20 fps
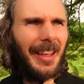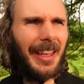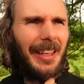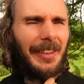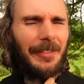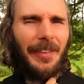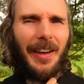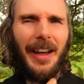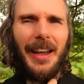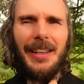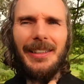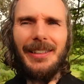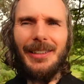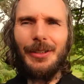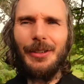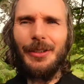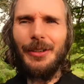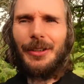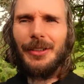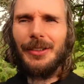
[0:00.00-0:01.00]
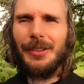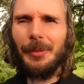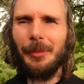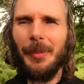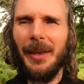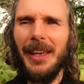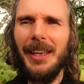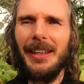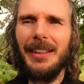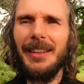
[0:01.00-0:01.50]
invite you to
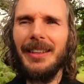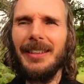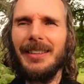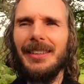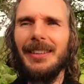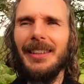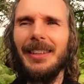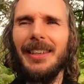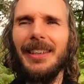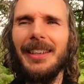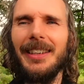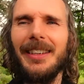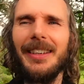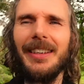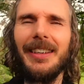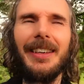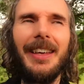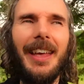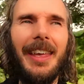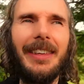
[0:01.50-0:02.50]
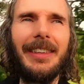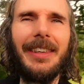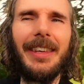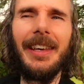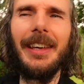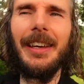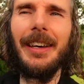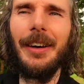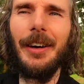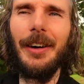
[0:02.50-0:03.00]
make this year a
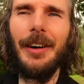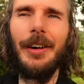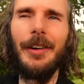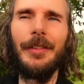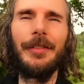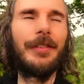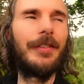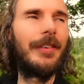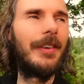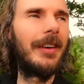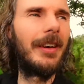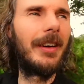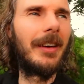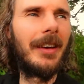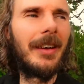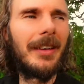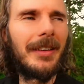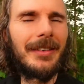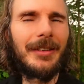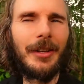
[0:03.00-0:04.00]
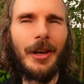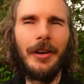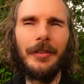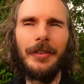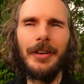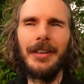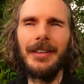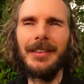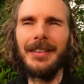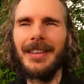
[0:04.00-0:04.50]
year of
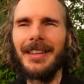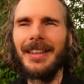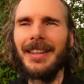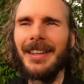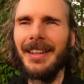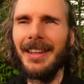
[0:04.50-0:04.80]
service,